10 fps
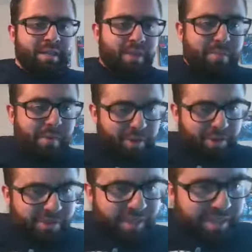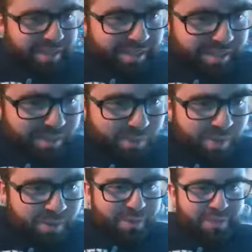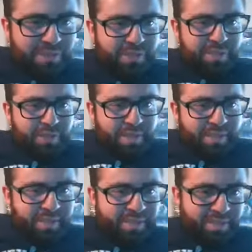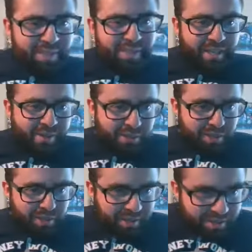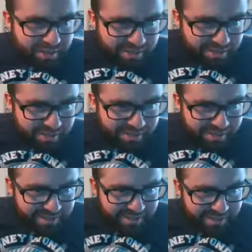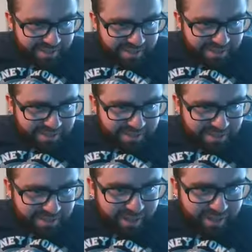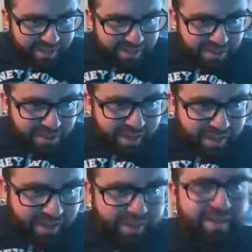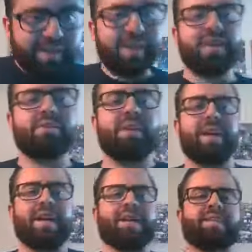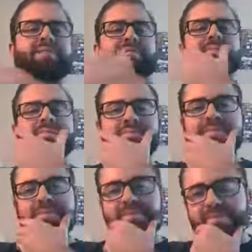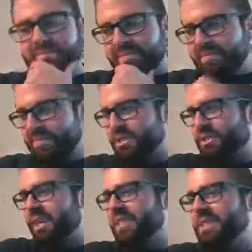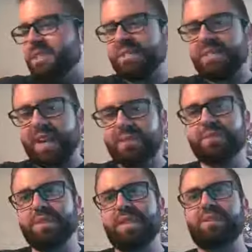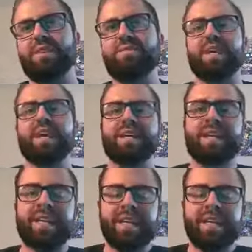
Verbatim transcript: Wayne Parker, okay. what was the stress sound check you had you ha- ever had? Hmm, strangest sound check I've ever had.